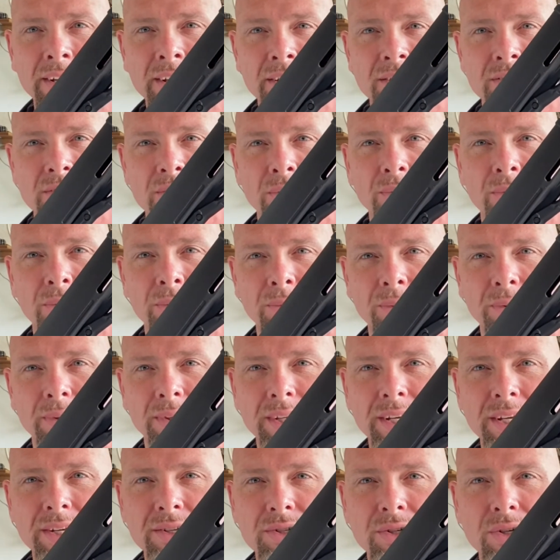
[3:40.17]
So
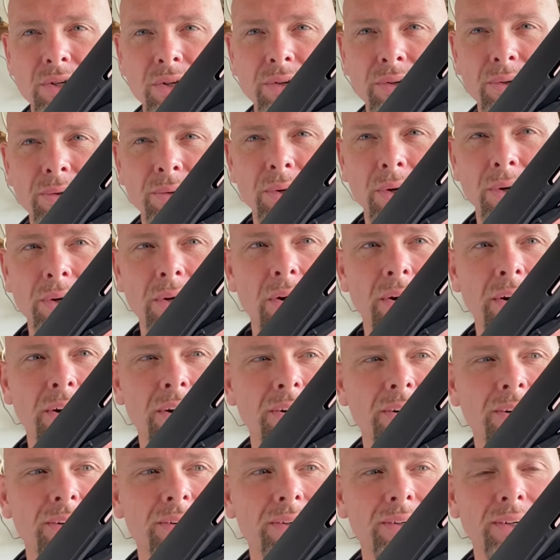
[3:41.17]
these two
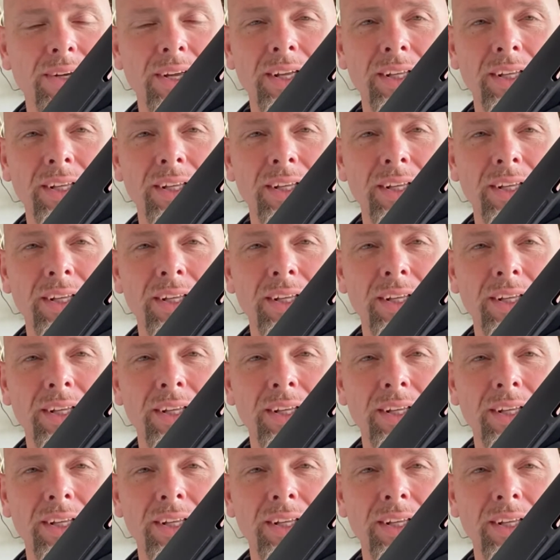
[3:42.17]
are